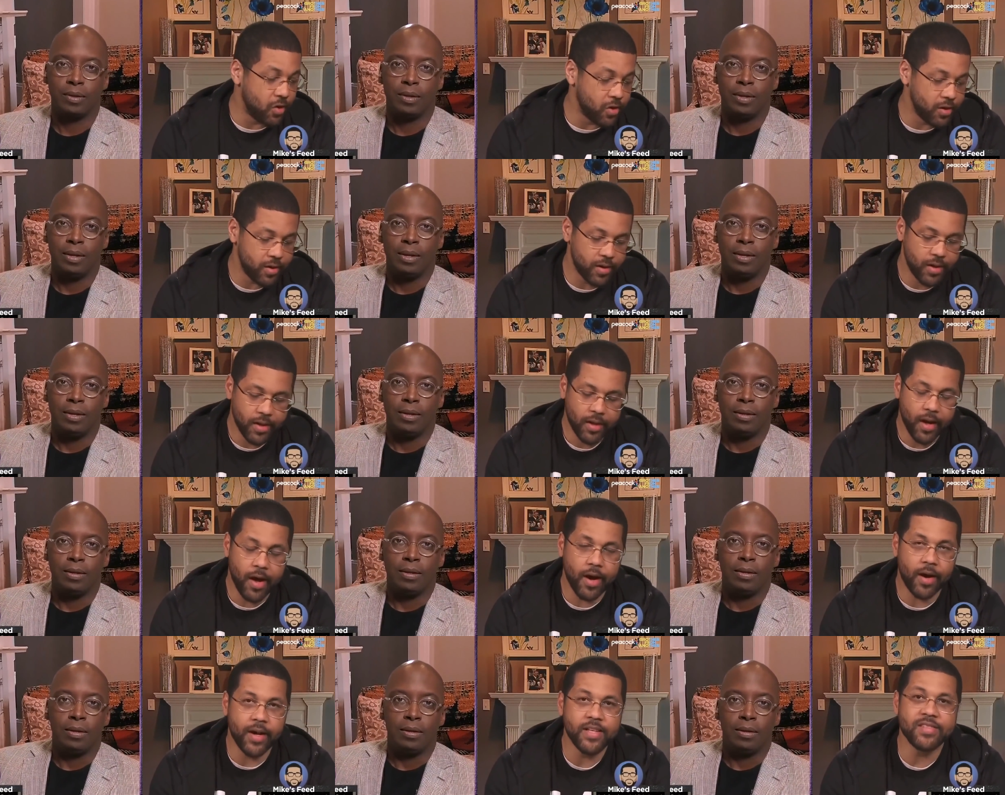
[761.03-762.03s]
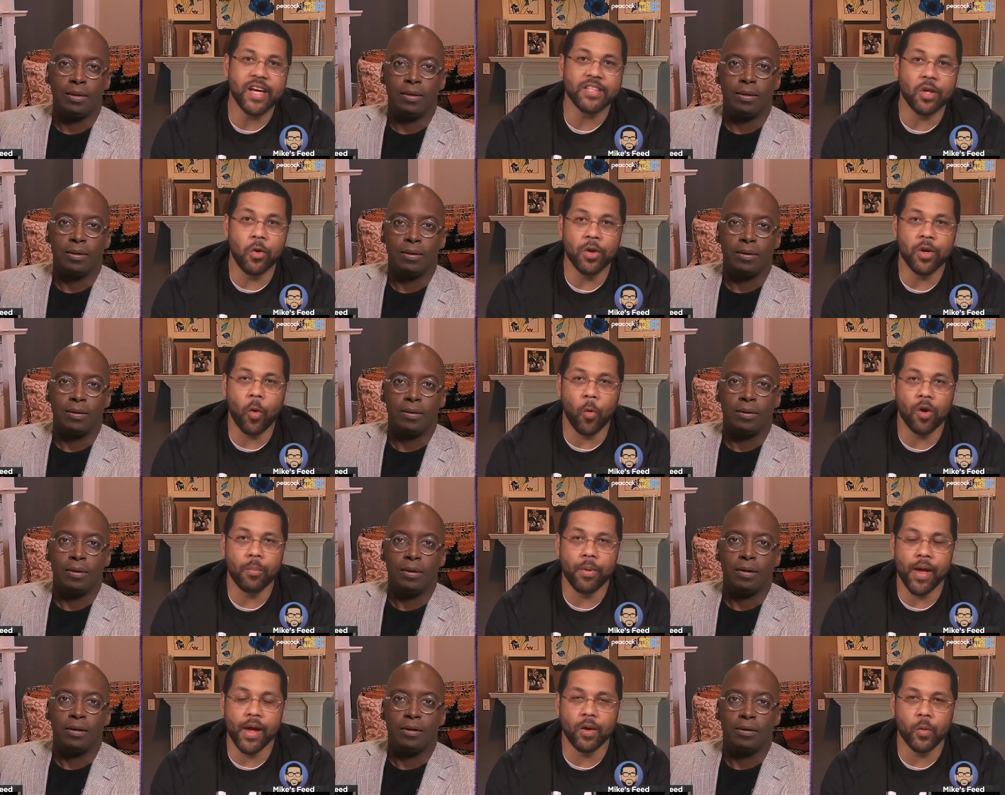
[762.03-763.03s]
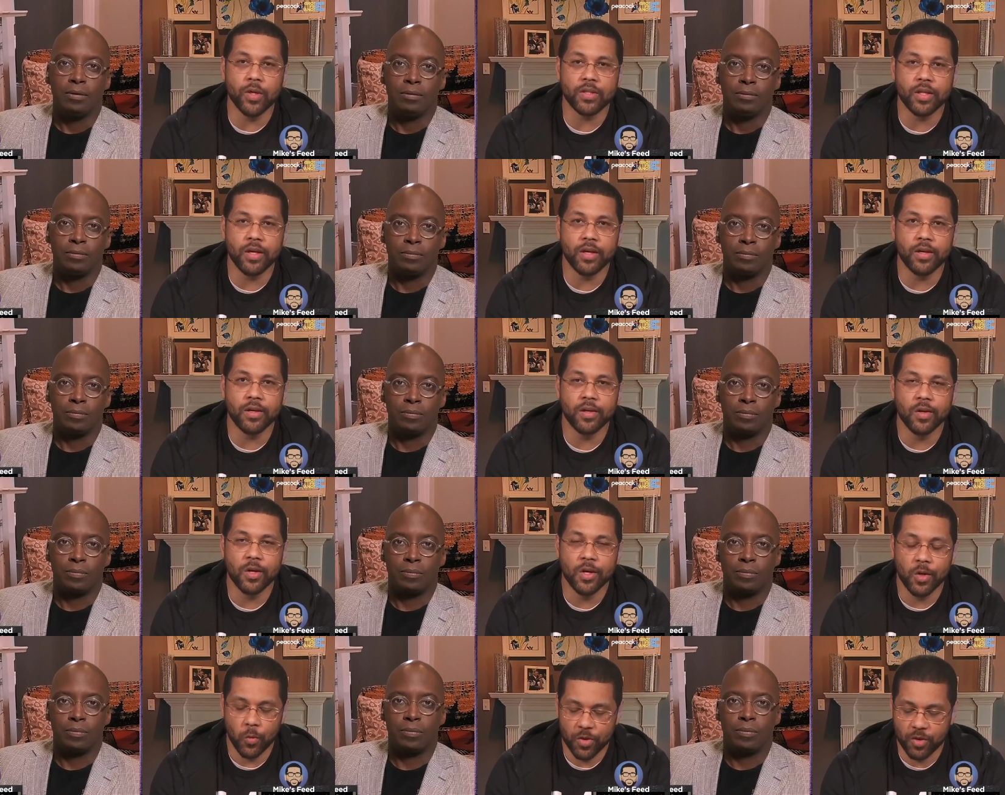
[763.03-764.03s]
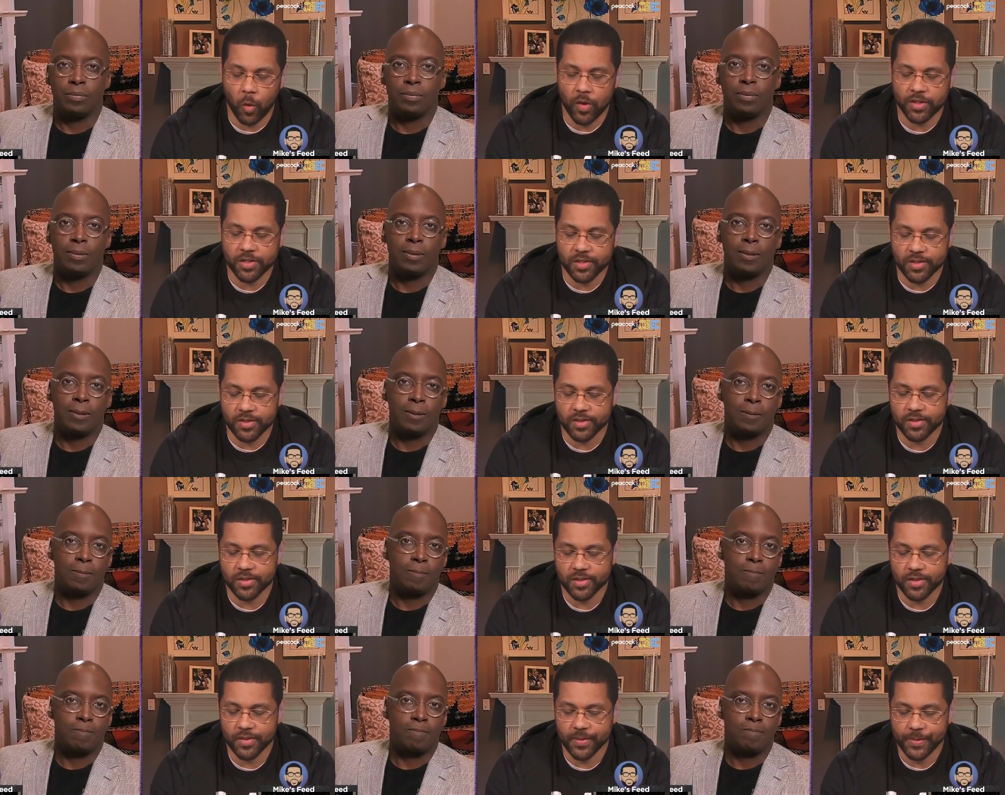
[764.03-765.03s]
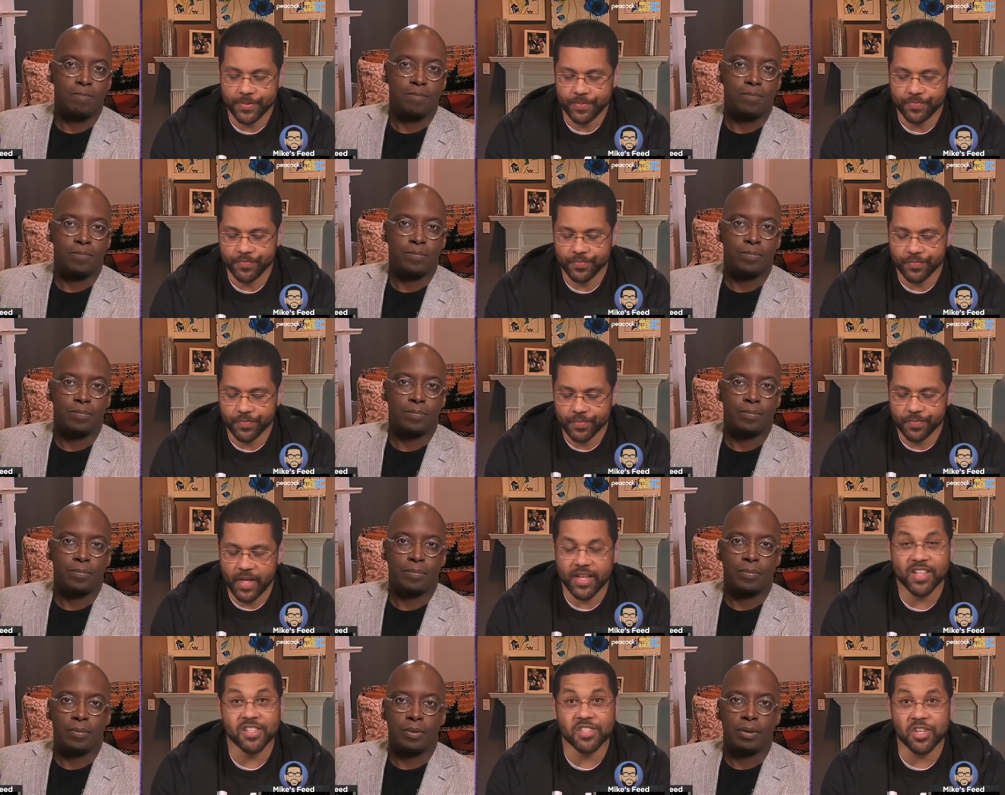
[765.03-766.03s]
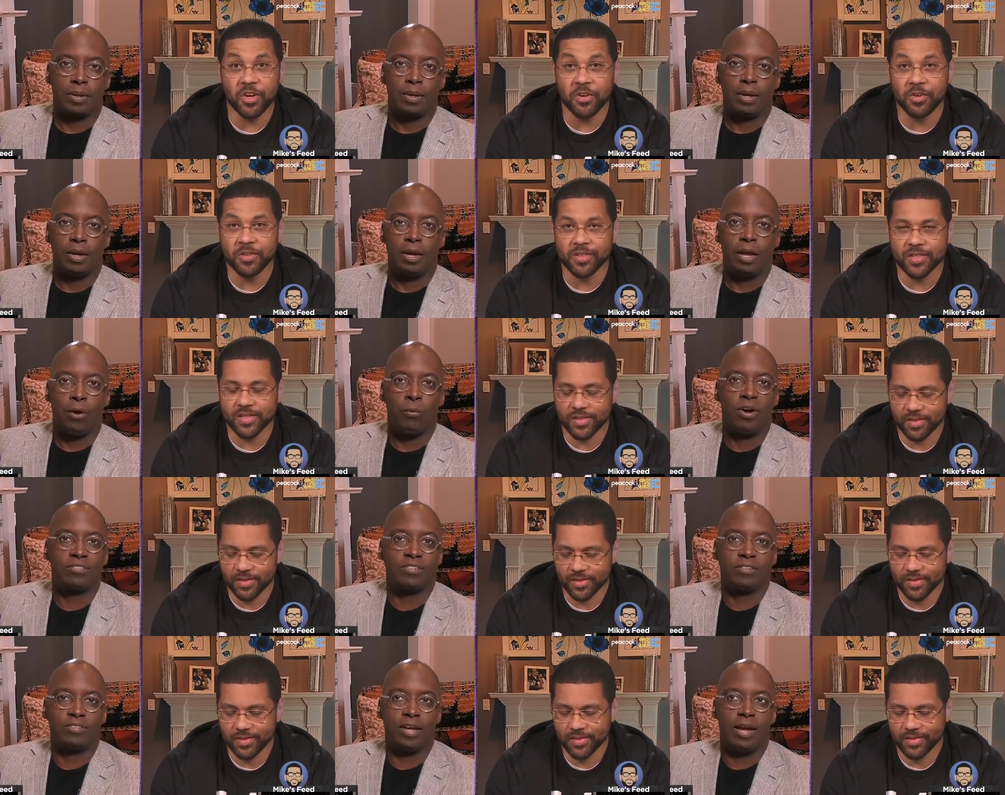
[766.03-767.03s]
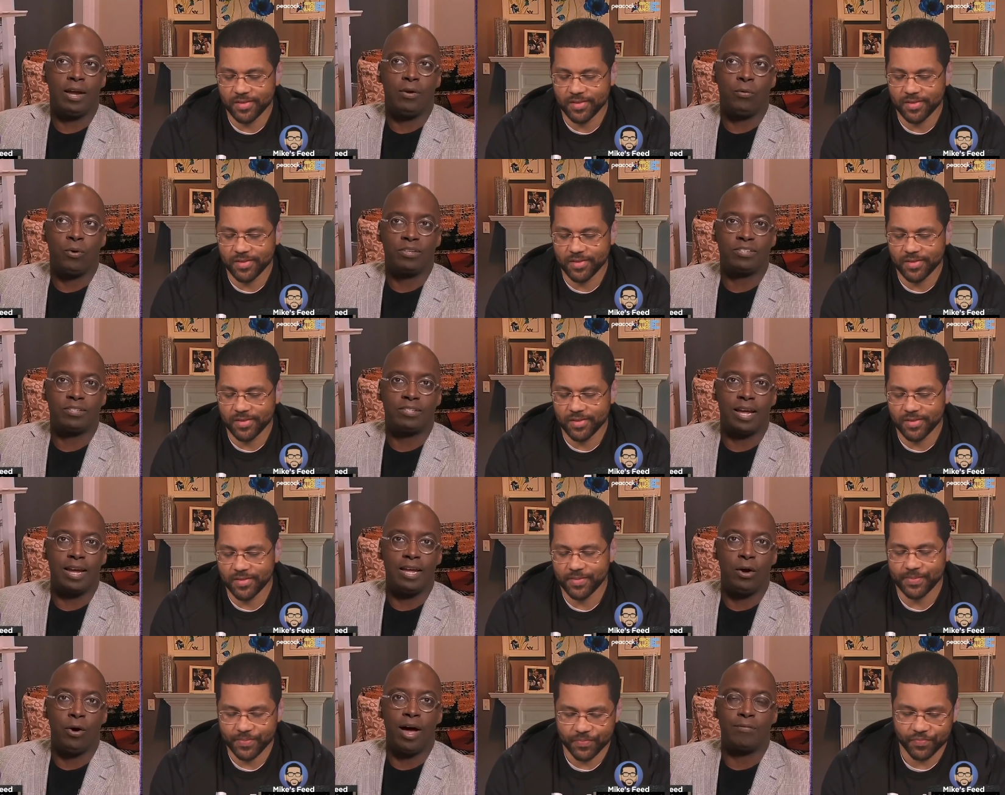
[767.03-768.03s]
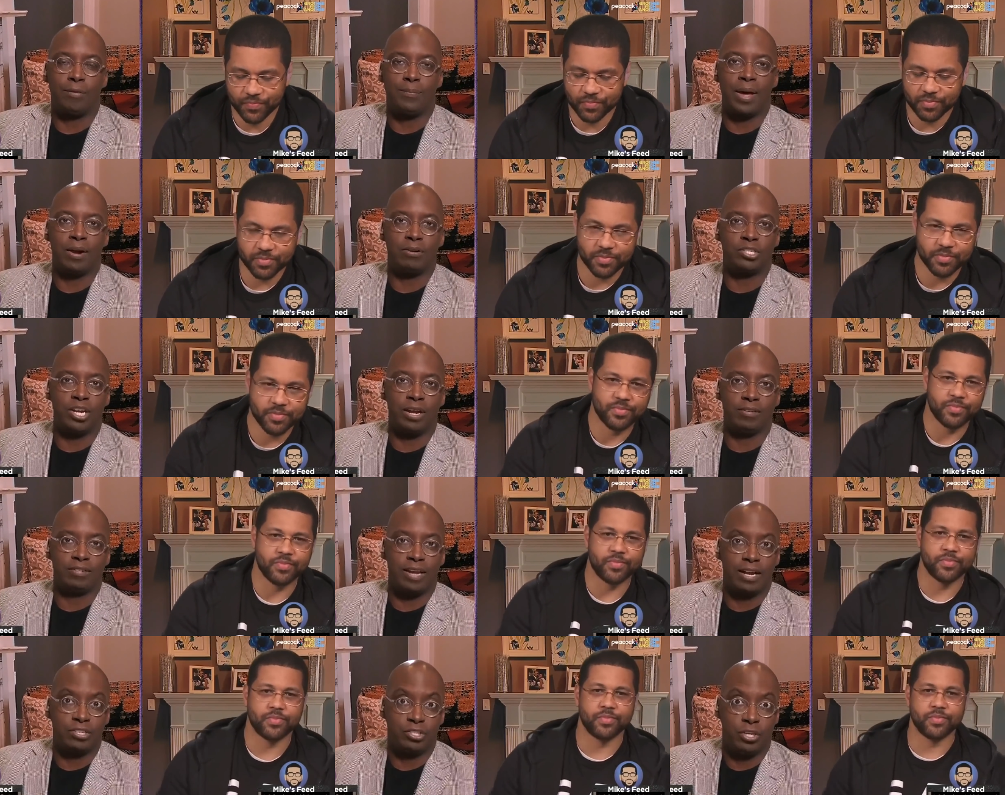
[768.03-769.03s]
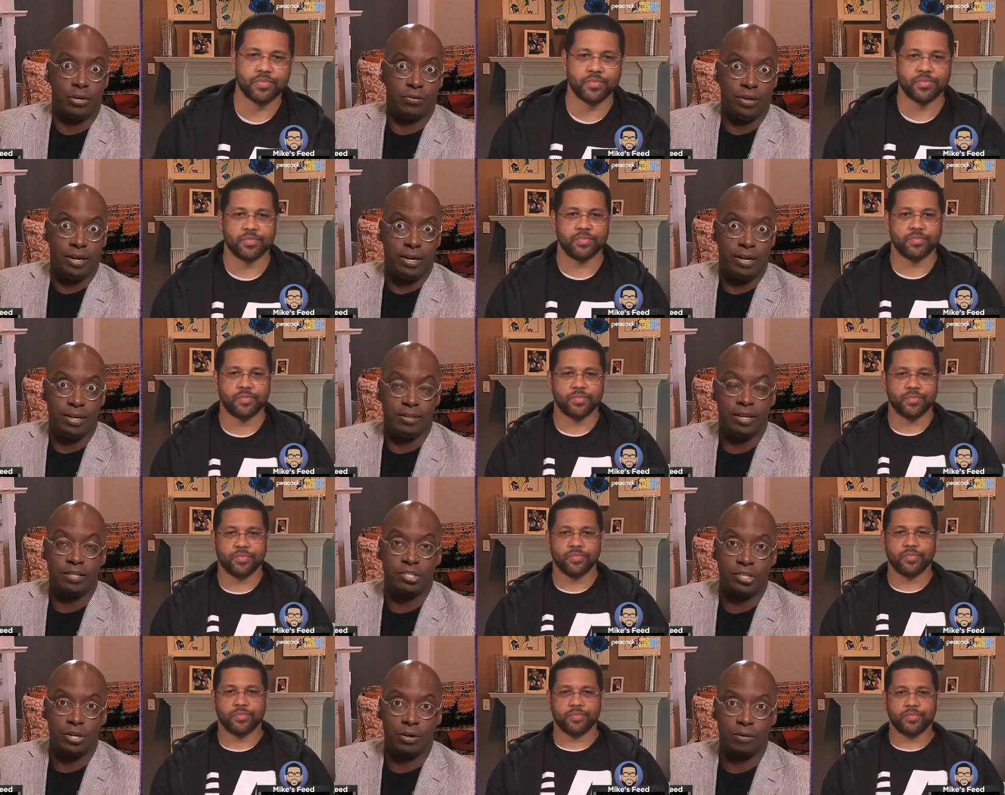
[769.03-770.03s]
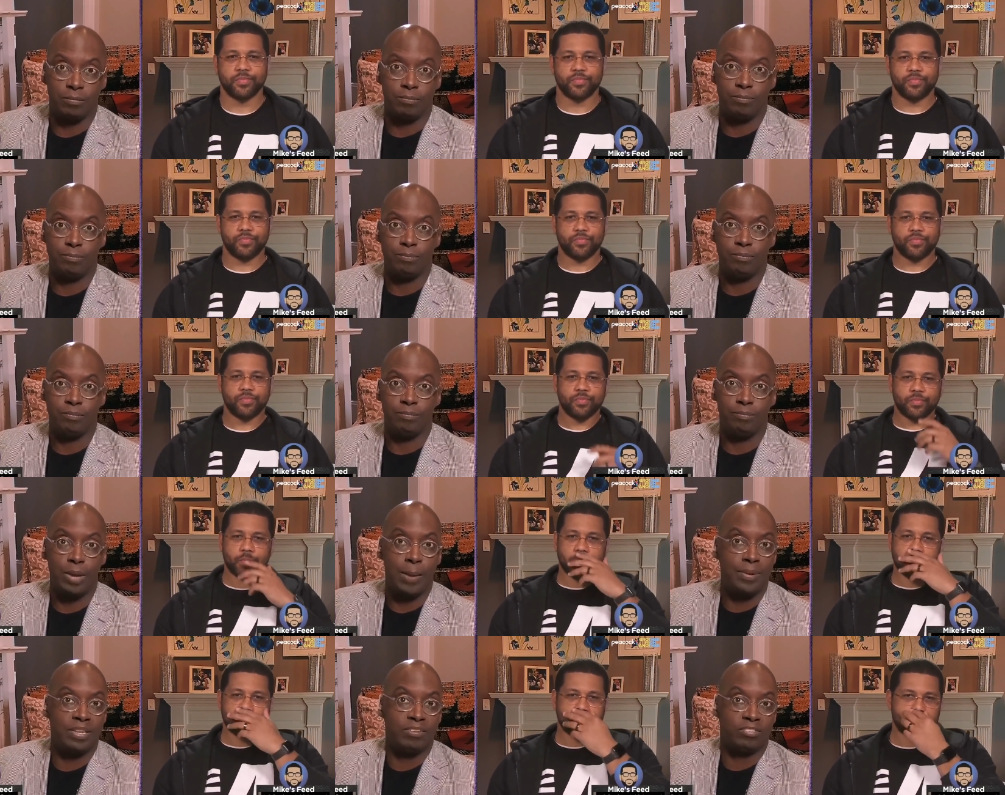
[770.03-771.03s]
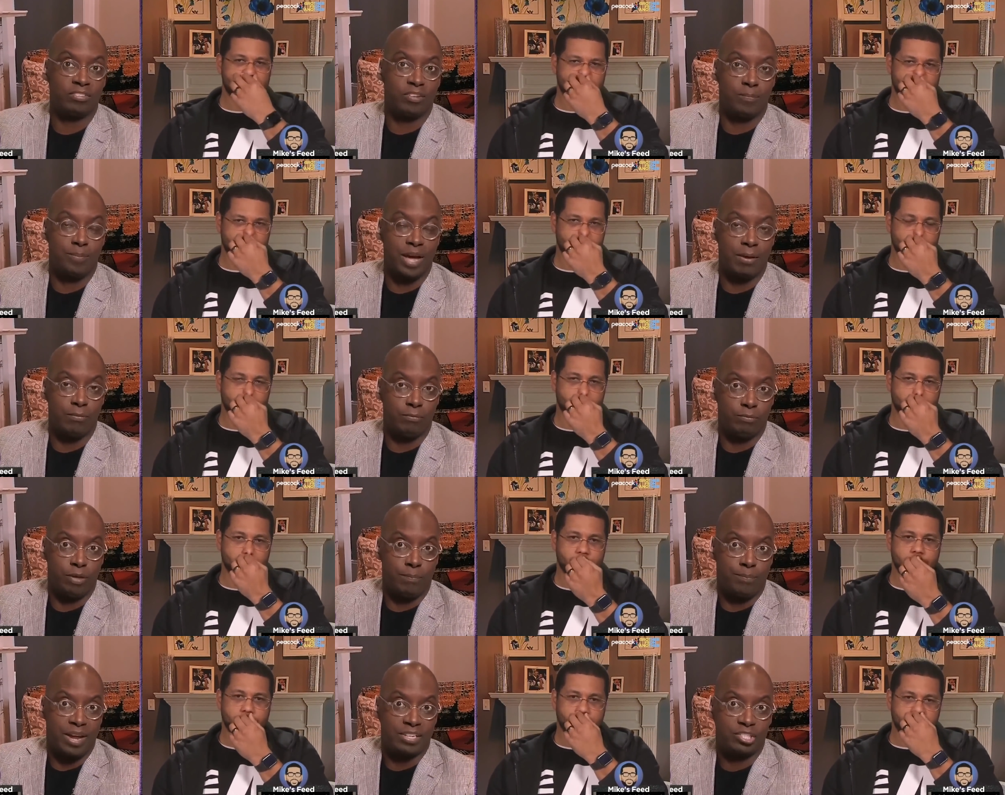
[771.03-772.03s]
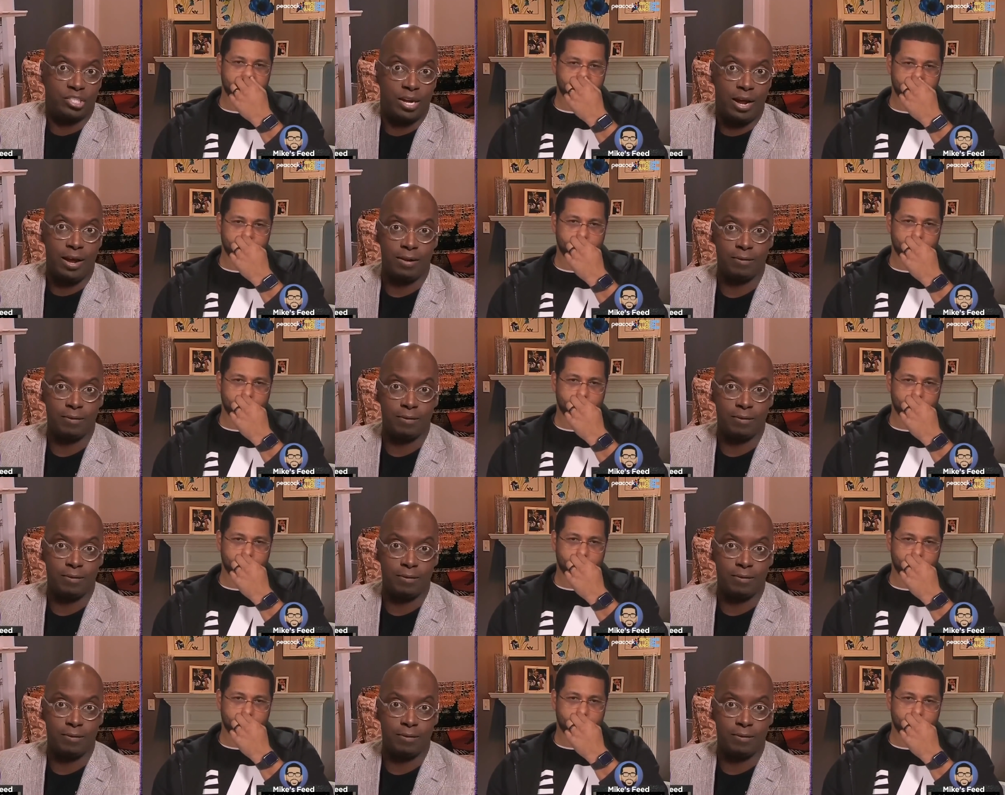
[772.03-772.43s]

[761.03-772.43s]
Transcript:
Speaker 1: on it. Uh, he's not the only quarterback with uh, with questions and concerns.
Speaker 2: And what's to say? What's to say he'll have a better chance next year than he did this year? Maybe this is bet, the best shot.